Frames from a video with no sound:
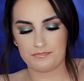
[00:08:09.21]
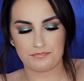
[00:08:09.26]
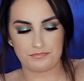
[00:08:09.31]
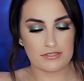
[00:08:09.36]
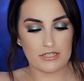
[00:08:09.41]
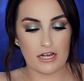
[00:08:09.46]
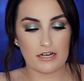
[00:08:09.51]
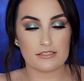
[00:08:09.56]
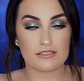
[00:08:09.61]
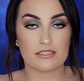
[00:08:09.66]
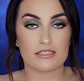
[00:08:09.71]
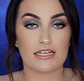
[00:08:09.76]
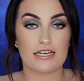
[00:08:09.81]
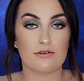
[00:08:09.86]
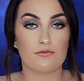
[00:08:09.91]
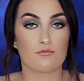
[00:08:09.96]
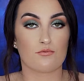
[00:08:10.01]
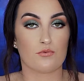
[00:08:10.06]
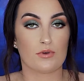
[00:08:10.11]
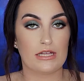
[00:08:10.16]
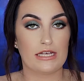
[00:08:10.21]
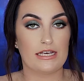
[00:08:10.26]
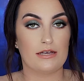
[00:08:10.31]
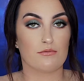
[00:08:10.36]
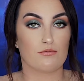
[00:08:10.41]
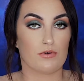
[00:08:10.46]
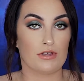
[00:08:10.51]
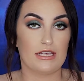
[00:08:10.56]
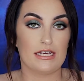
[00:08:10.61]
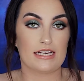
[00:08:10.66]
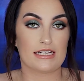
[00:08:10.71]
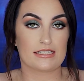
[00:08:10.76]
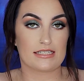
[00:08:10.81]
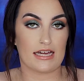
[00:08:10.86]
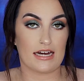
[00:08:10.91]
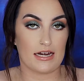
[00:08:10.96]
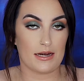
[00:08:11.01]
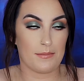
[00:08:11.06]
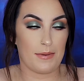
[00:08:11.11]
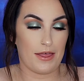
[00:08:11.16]
But I was honestly really
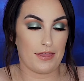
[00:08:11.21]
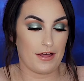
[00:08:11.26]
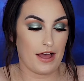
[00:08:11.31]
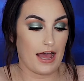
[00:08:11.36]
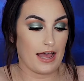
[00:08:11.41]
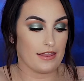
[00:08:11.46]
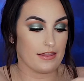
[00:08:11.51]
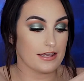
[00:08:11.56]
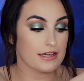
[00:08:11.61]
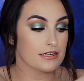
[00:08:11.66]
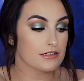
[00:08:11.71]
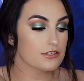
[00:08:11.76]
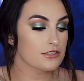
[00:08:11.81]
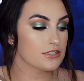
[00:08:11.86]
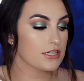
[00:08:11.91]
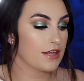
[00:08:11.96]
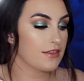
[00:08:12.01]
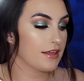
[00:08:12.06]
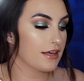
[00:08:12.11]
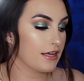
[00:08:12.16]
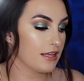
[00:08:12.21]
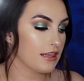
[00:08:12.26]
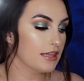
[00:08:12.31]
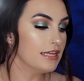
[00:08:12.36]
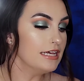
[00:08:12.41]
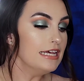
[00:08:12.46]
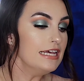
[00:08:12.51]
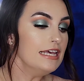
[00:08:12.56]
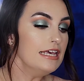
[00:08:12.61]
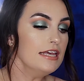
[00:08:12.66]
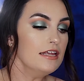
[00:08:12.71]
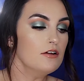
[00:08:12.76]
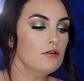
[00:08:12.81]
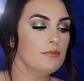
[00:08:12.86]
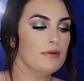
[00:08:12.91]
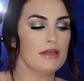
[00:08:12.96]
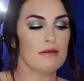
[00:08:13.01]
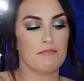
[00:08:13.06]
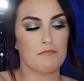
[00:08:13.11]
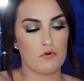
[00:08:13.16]
excited about the highlighters. I think a
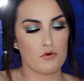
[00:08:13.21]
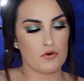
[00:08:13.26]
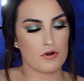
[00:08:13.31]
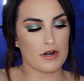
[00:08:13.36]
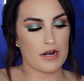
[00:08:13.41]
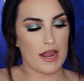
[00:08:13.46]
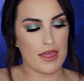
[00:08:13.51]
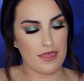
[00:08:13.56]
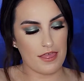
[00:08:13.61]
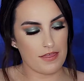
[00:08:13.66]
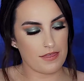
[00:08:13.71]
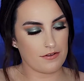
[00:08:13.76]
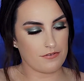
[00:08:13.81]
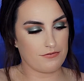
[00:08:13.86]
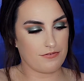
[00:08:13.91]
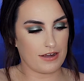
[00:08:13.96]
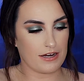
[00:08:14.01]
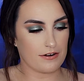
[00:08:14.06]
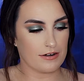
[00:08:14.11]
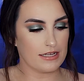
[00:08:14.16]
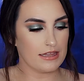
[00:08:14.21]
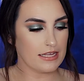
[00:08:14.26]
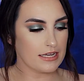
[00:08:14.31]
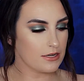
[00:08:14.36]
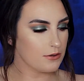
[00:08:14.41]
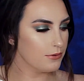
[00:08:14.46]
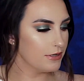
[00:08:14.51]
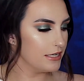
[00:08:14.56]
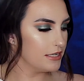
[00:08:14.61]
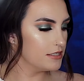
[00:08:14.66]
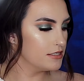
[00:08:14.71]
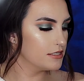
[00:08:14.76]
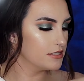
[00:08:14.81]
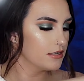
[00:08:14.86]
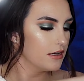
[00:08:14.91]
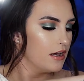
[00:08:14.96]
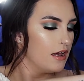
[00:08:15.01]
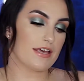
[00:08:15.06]
little bit more than the fairy liquid.